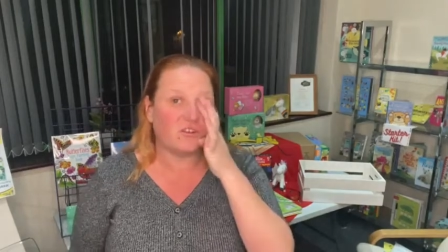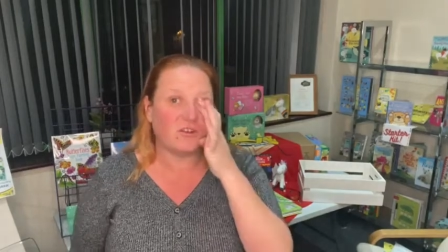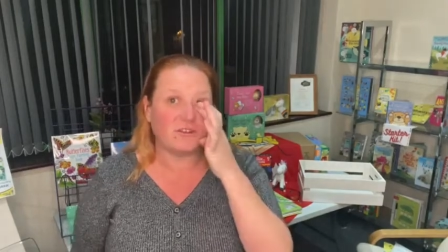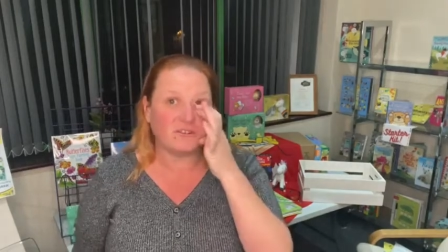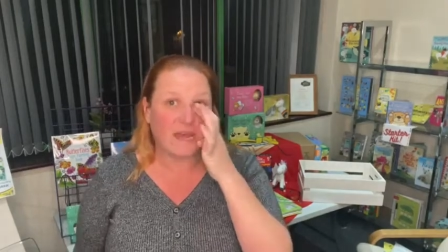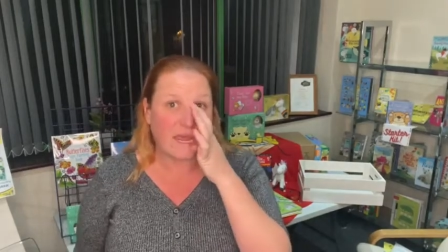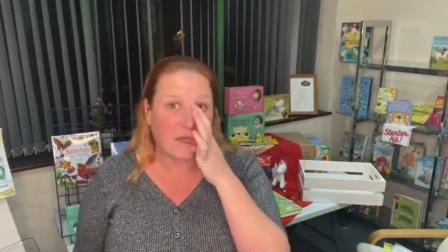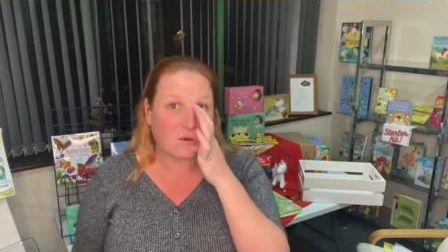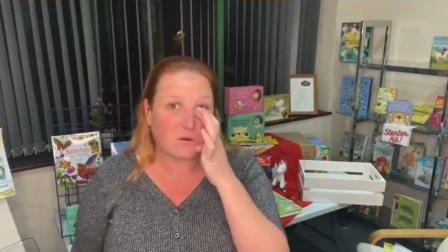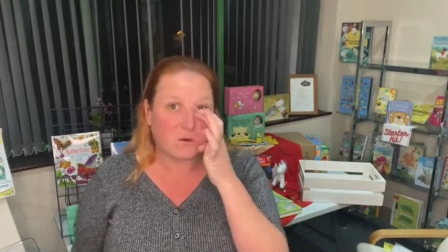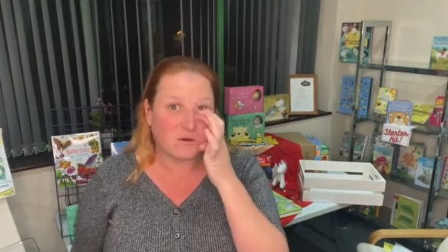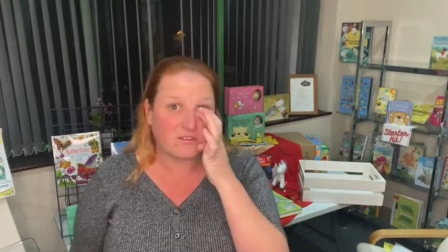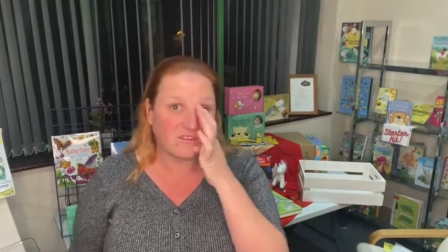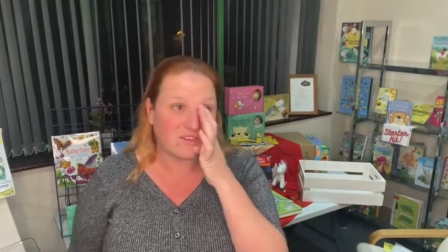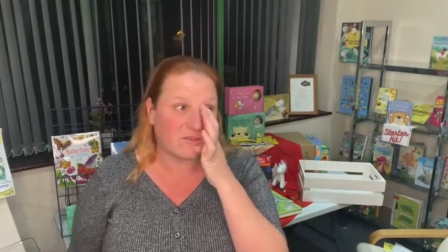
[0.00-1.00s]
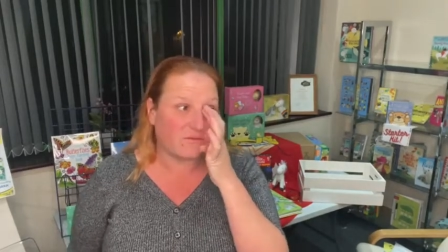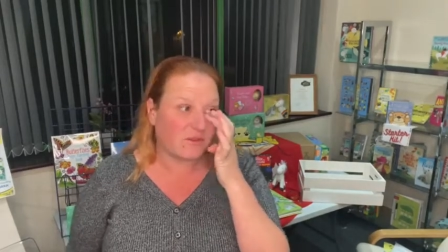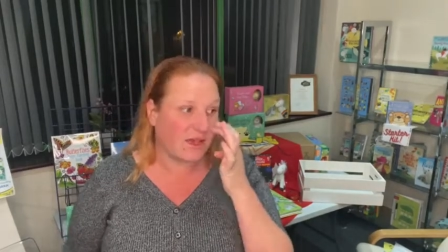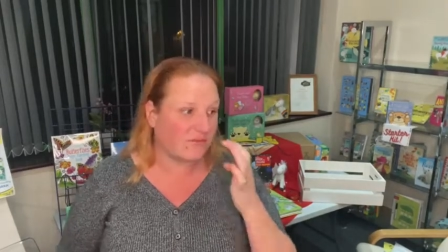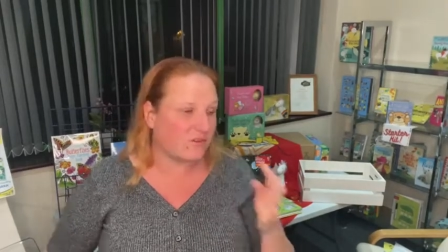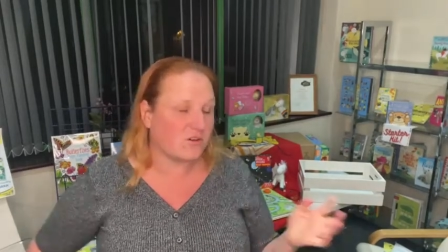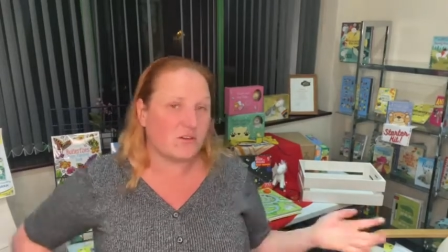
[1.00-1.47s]
You can take orders if you
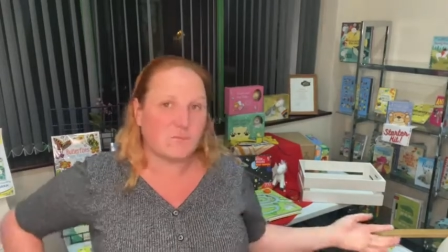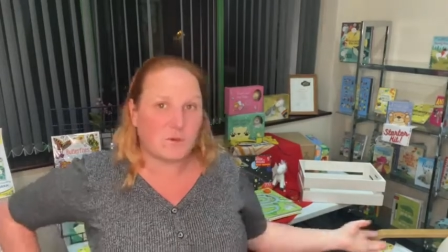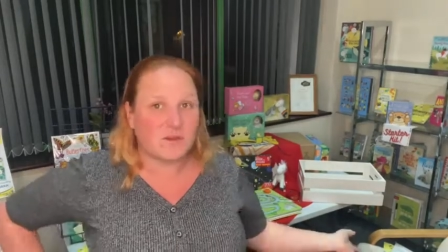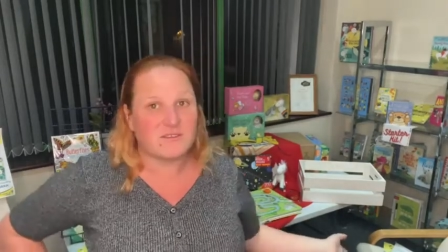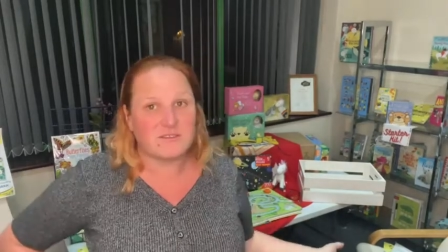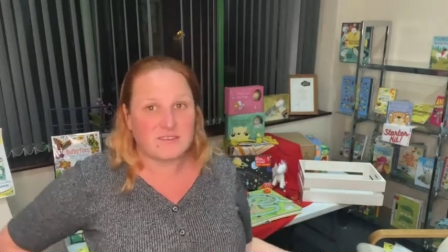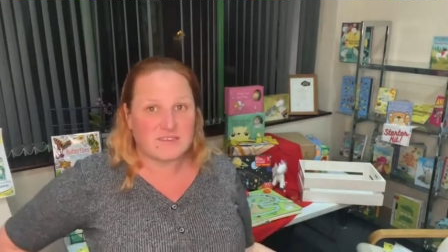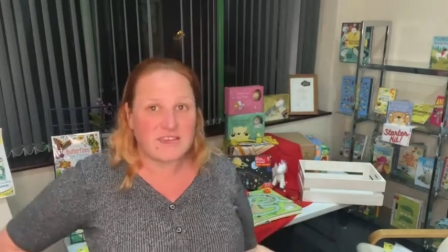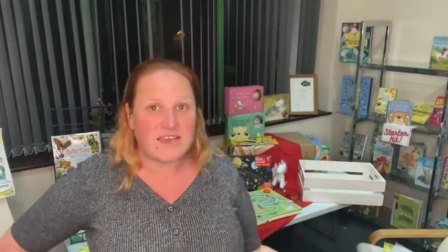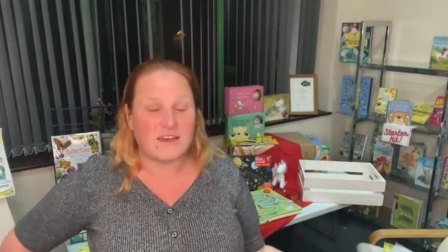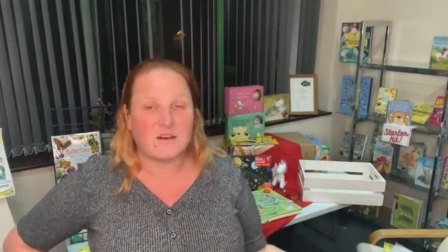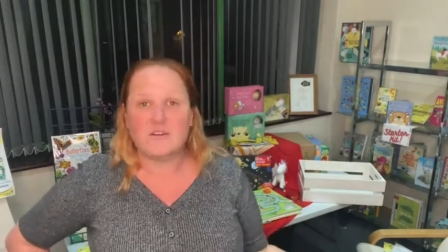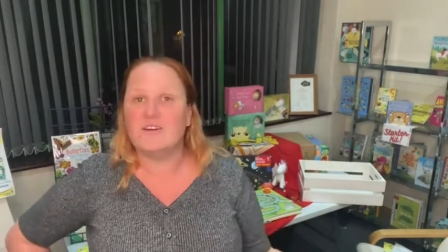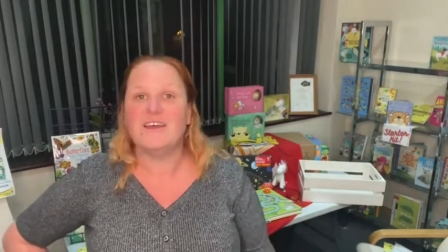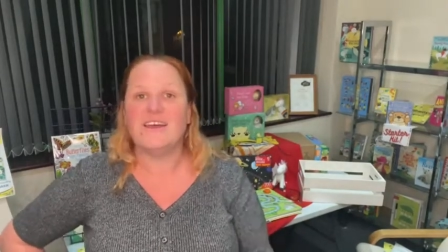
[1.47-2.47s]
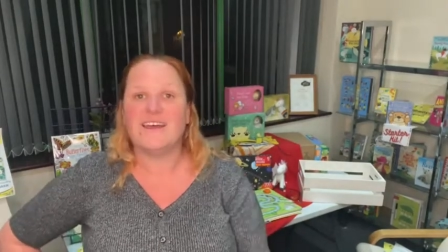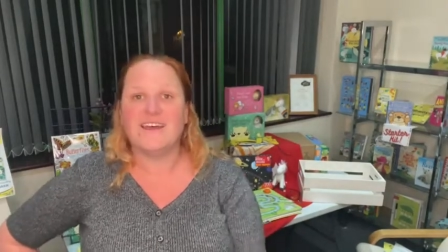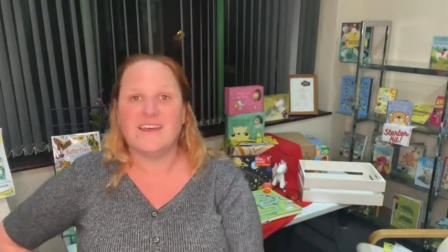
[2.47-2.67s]
haven't got books to sell.